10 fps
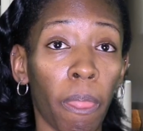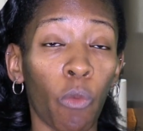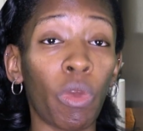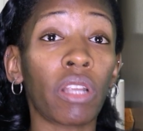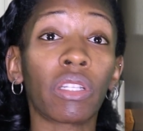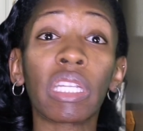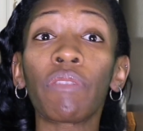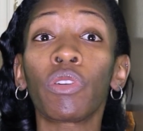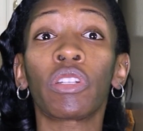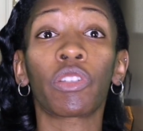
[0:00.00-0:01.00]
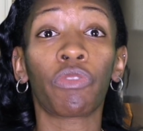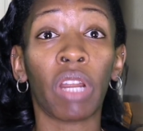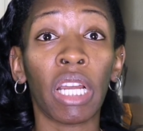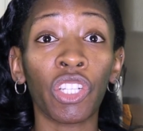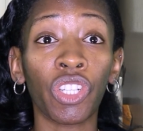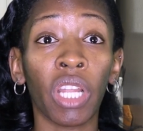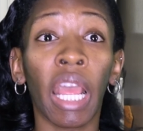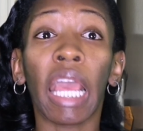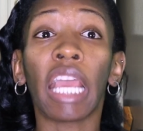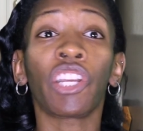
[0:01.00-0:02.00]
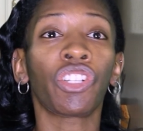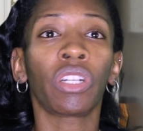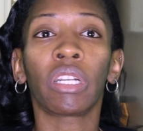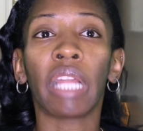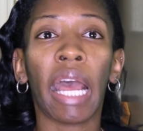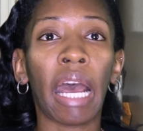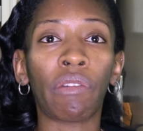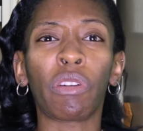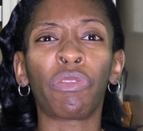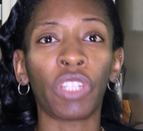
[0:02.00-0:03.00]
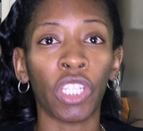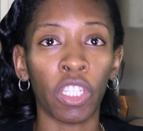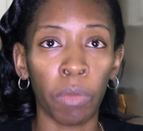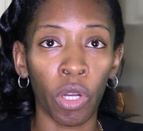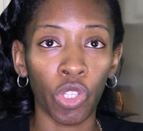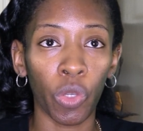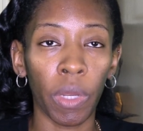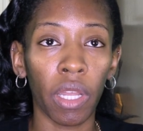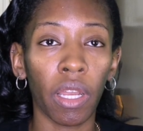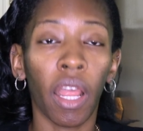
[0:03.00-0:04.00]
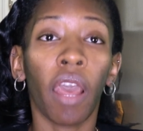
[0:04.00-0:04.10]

When seafood is fresh, it shouldn't have a fishy smell to it.